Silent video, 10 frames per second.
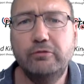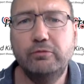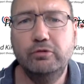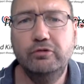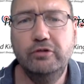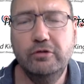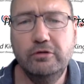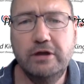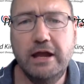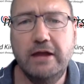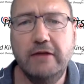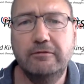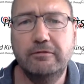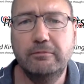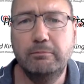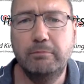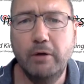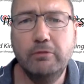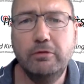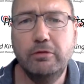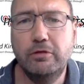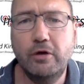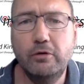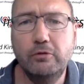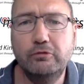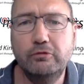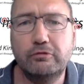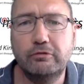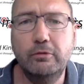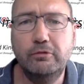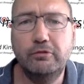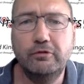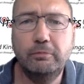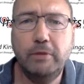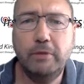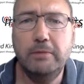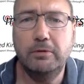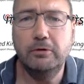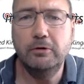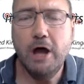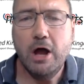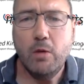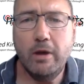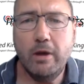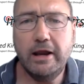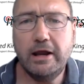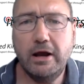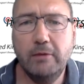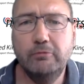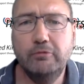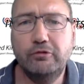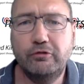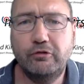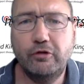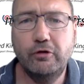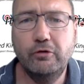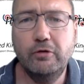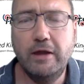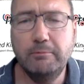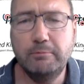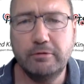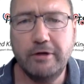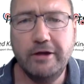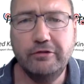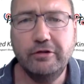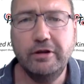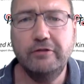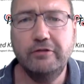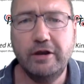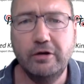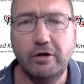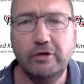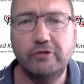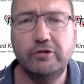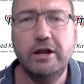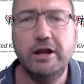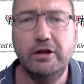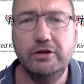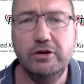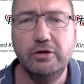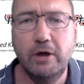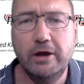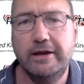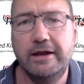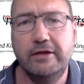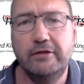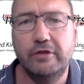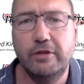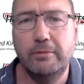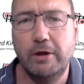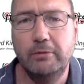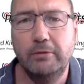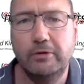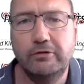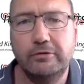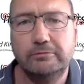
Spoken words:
would you give both those groups of people when it comes to embracing technology and new ideas at the moment?